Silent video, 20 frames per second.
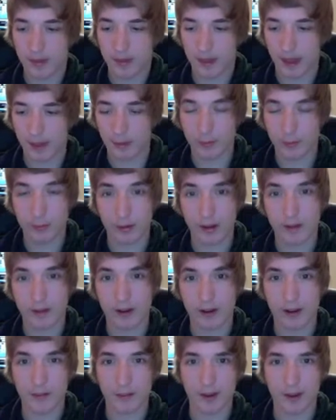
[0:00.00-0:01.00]
It was pretty
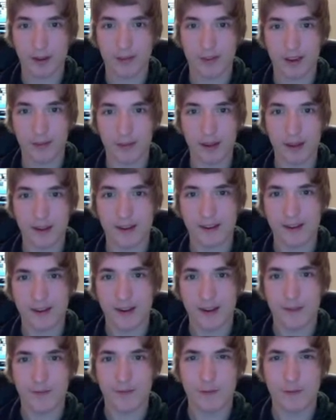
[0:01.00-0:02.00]
funny because I played
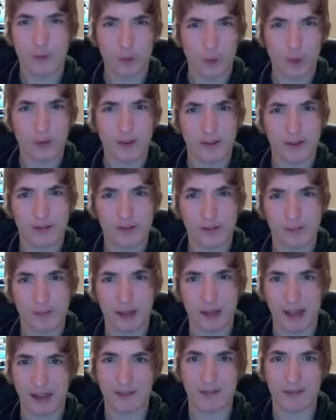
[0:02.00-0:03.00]
4 different
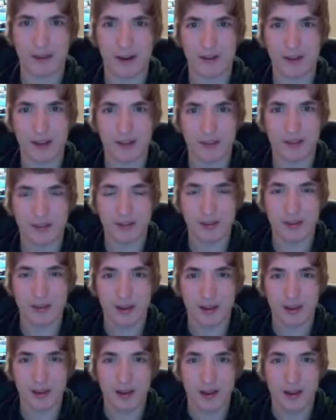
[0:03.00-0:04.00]
plant variants.
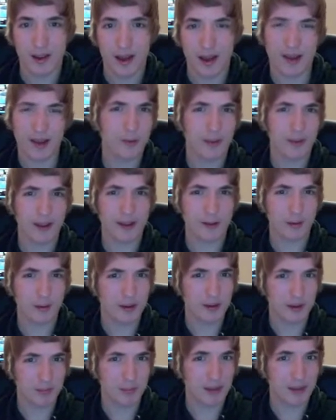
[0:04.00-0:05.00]
I don't like
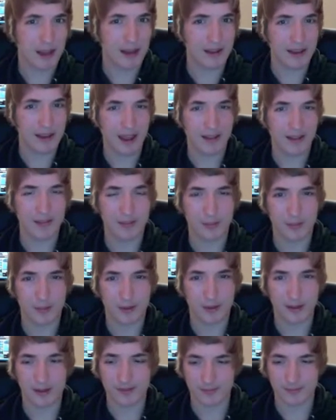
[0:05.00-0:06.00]
calling them plant decks,
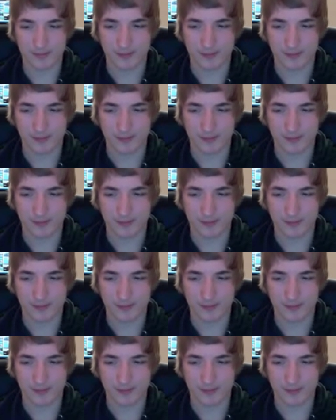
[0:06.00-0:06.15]
but